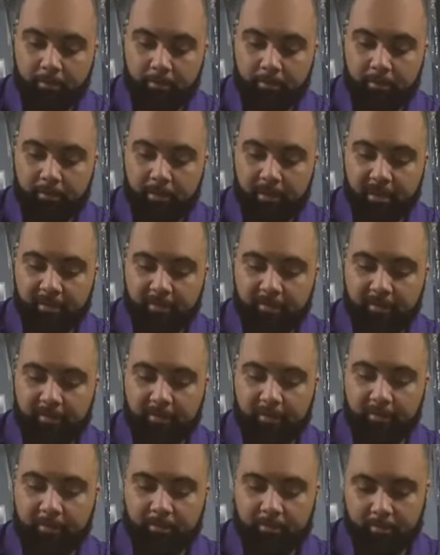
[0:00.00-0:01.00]
you get
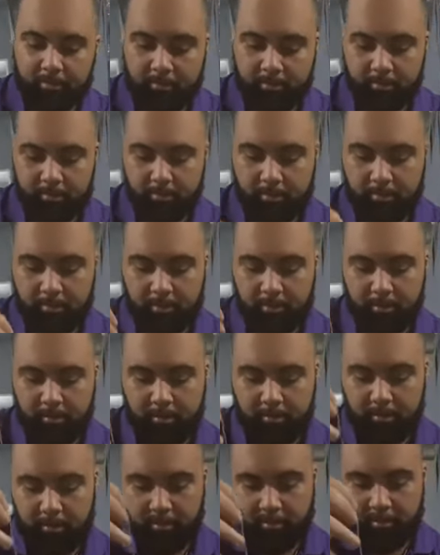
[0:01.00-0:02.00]
to,
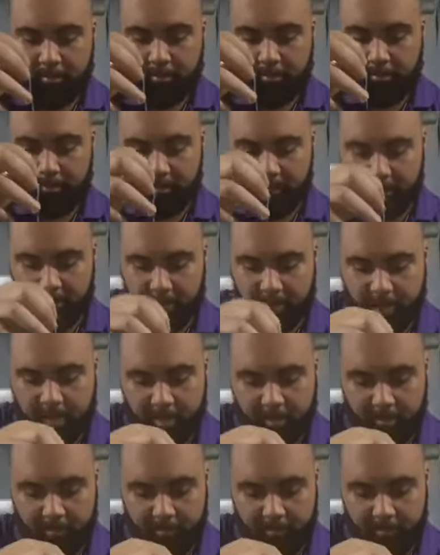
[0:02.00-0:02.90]
let's see, how